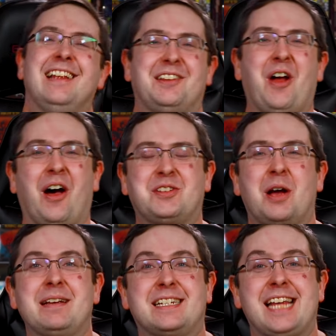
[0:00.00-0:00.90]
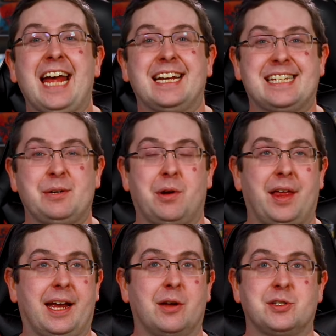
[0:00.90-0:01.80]
No, so I'm excited to see where all
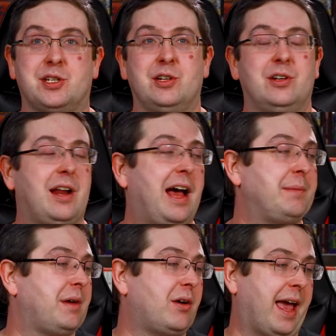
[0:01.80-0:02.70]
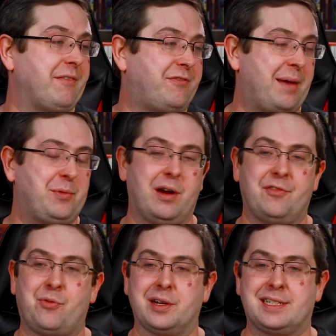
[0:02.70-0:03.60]
that goes. Dude,
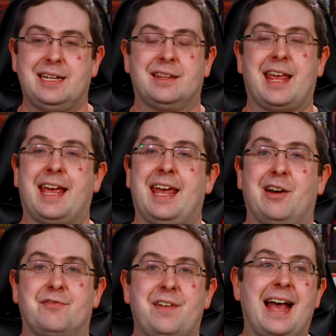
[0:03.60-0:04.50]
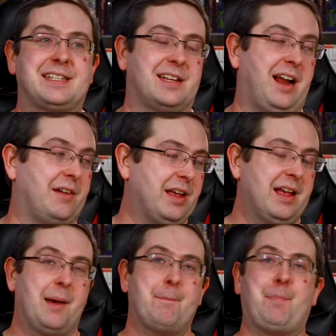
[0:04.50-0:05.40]
February 14th. Can't get here fast enough.
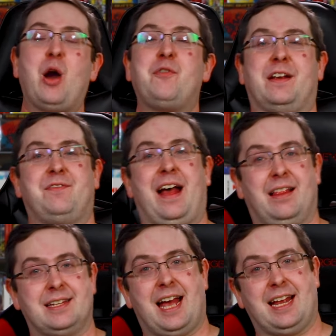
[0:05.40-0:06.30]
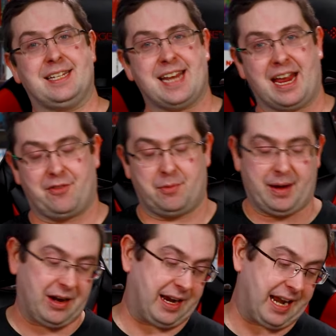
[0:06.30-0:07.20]
Perfect Valentine's date for
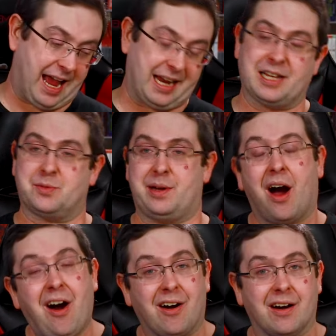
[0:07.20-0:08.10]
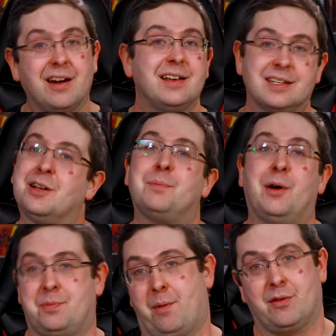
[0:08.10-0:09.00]
Mary and I, because we are still
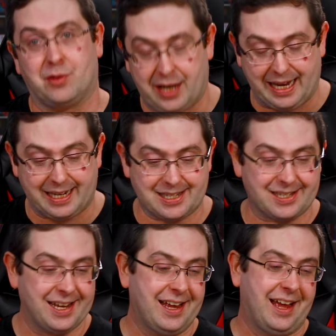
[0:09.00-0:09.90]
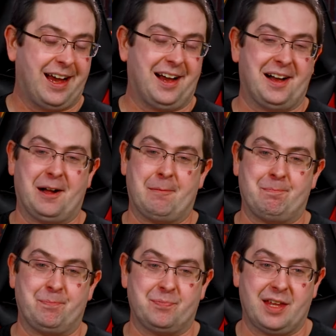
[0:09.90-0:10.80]
both Marvel geeks,
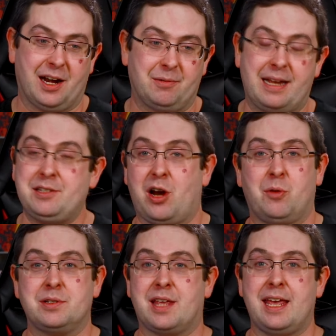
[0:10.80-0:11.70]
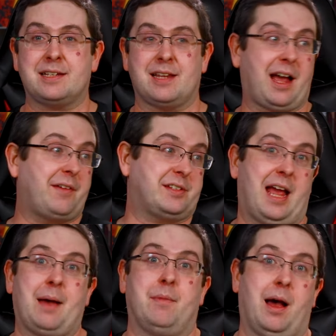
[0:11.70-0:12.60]
you know, and Star Wars geeks. Like,
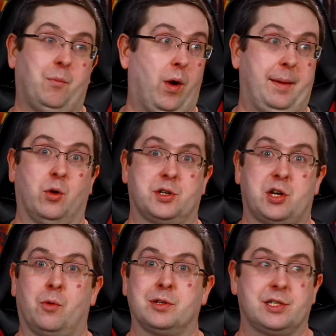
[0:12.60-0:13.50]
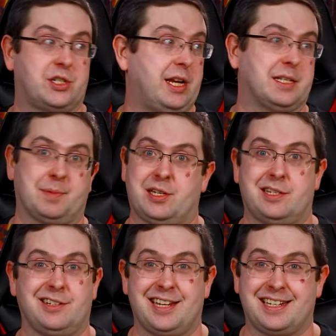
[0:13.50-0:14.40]
obviously, I'm way more Star Wars than she is, but she
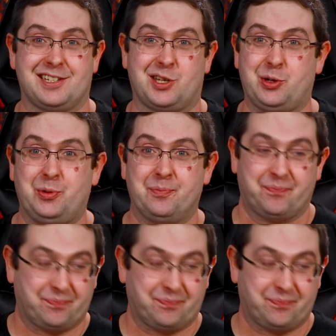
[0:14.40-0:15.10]
still digs it too.